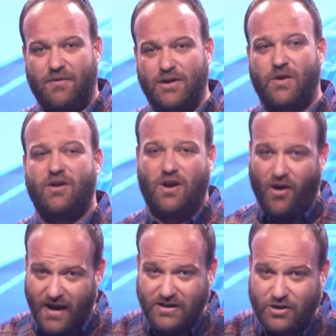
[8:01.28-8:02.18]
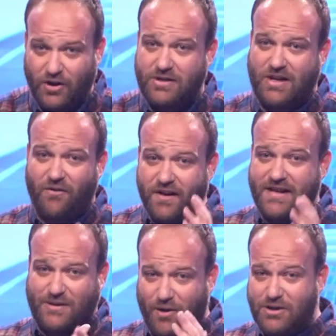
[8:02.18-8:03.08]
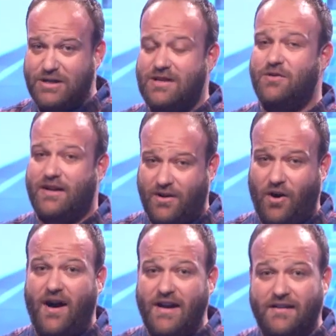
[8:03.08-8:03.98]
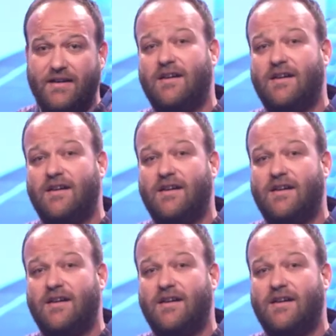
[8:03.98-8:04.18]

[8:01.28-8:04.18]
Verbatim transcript: because we're a kind church. everyone that's watching, you are kind.